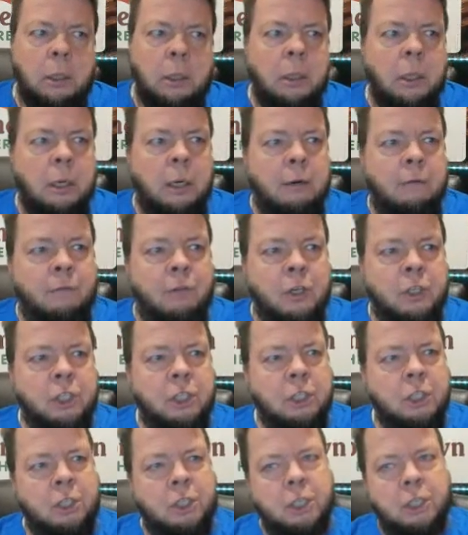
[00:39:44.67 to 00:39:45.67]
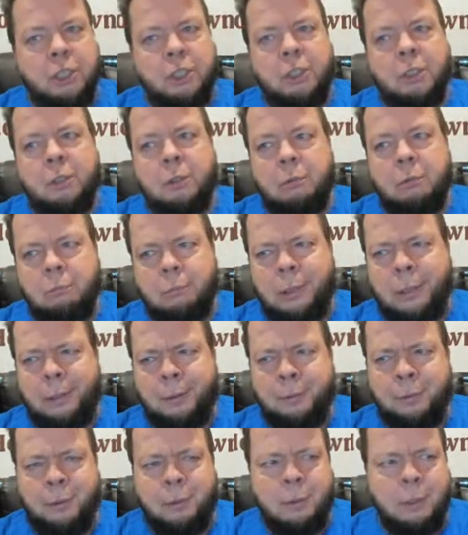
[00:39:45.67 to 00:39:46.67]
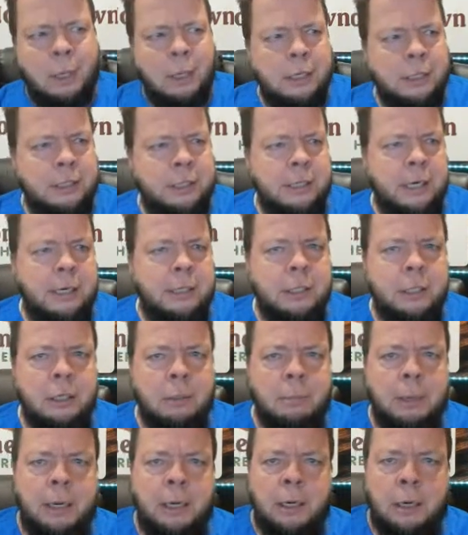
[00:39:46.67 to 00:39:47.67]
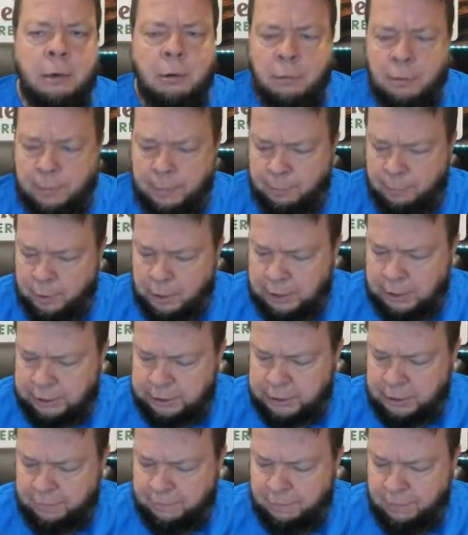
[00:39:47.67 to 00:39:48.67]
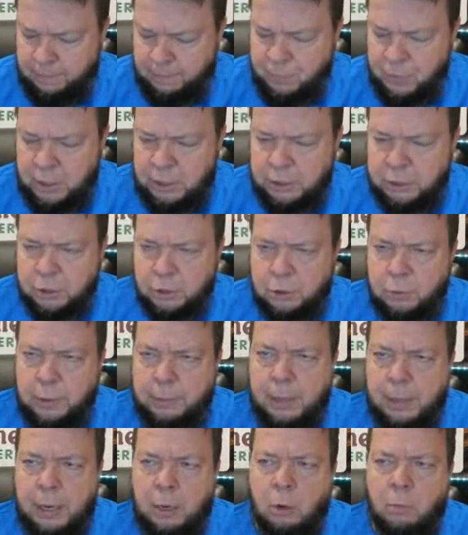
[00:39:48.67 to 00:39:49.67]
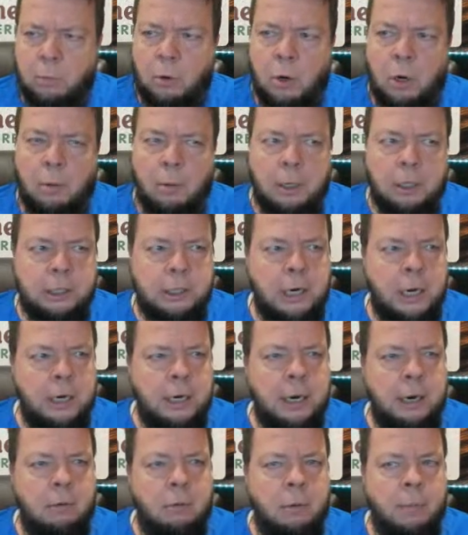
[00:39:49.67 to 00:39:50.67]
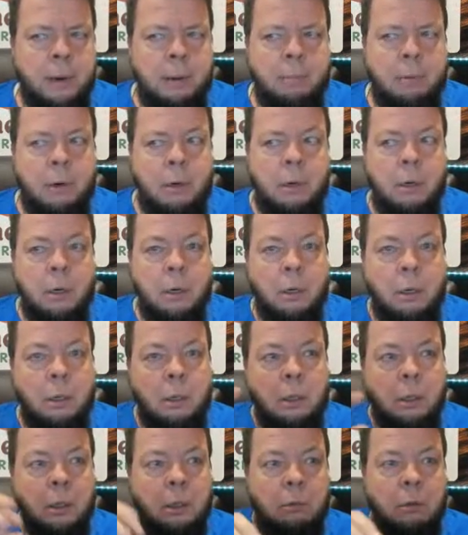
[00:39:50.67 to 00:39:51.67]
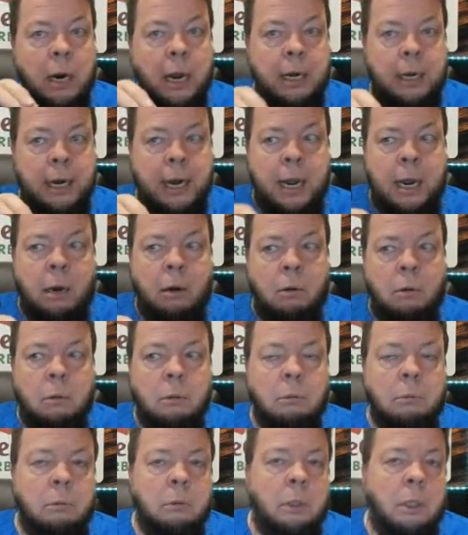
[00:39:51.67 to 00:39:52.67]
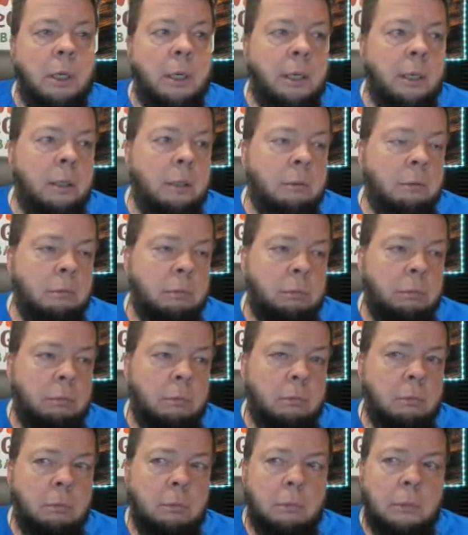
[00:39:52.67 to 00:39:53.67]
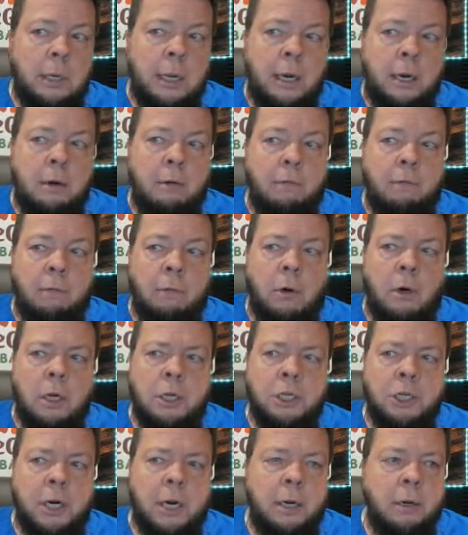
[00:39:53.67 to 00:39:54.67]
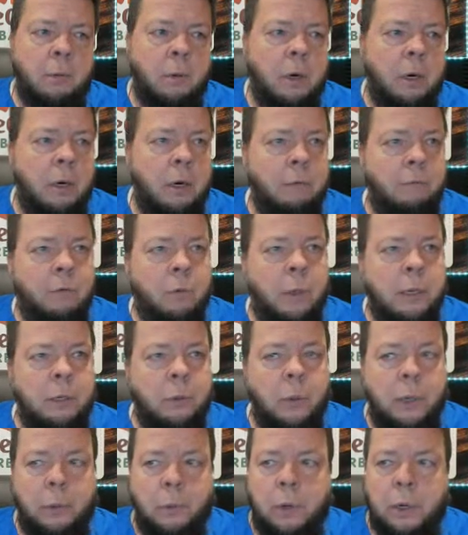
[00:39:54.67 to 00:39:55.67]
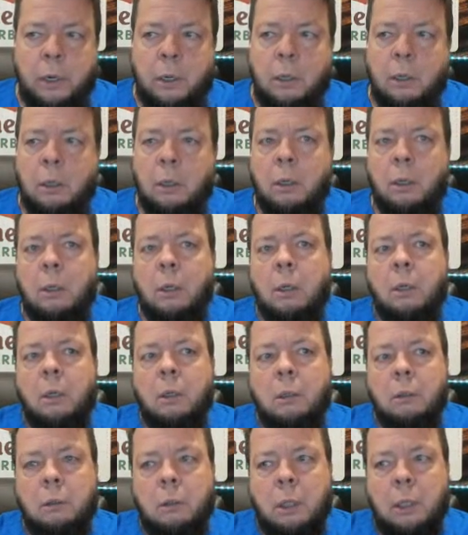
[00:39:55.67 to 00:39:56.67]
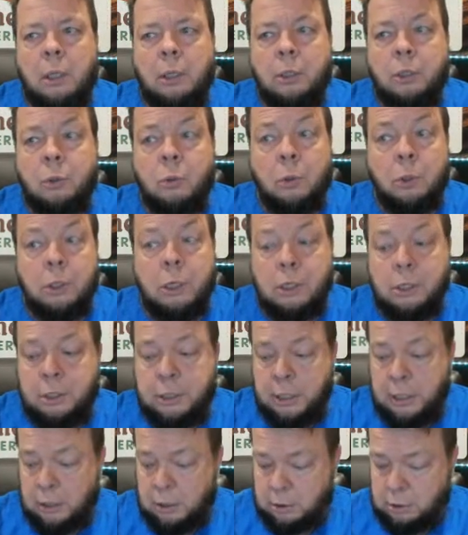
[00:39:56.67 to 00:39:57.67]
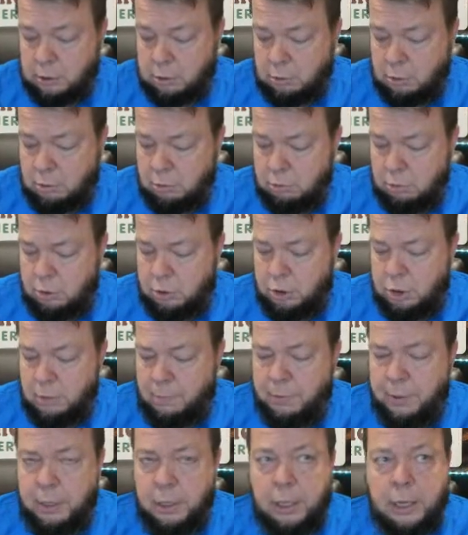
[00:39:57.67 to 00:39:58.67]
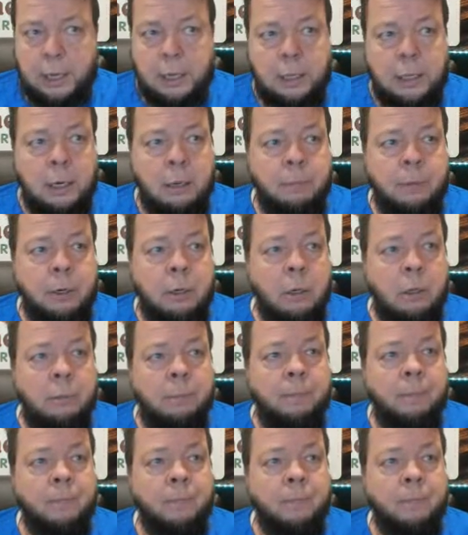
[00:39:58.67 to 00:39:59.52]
uh, versus just you know throwing lists at you and making you remember a lot of stuff so swing by homegrownherbalist.net remember right now uh, end of early january 2021 uh, the school's on sale so go jump into that that'd be good